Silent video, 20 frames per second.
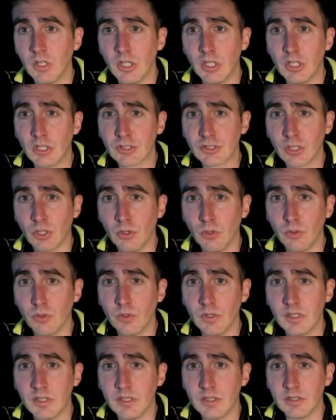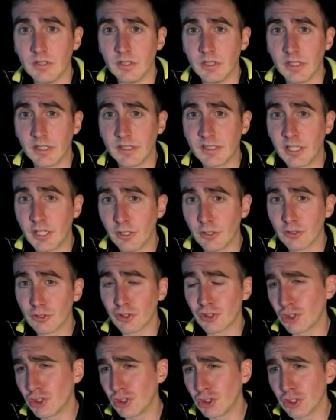So
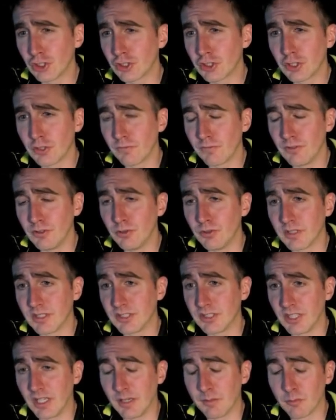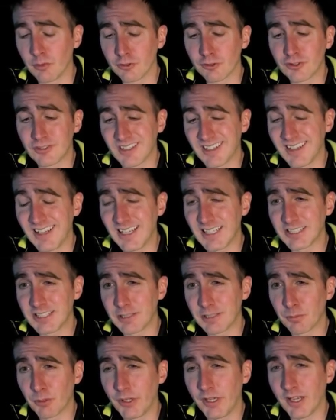here's just a few examples. The
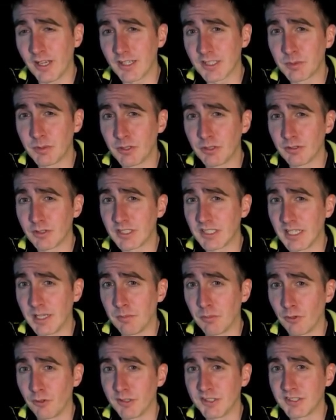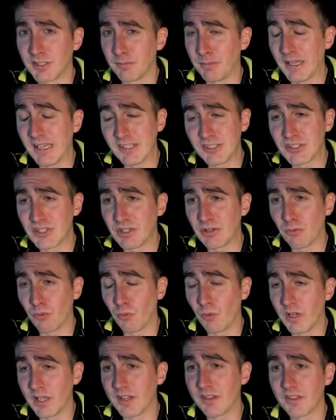classic pre-hospital example is a patient
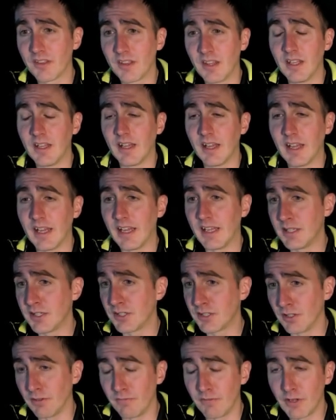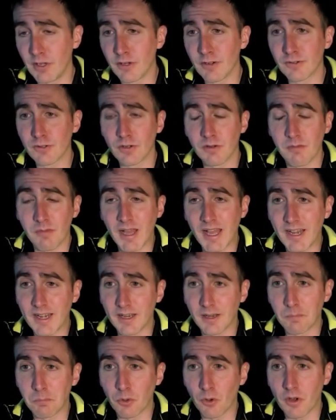with a severe
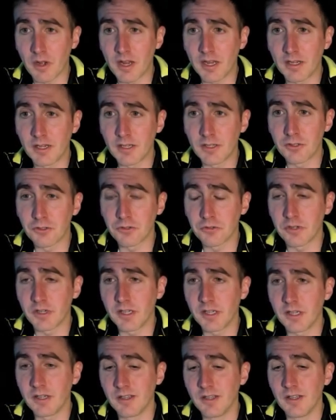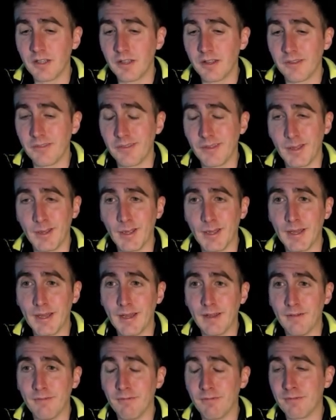traumatic brain injury. They
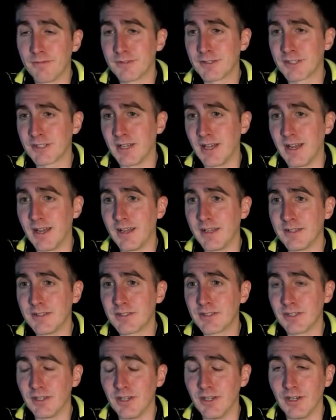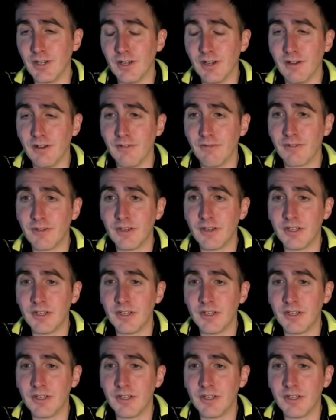have signs of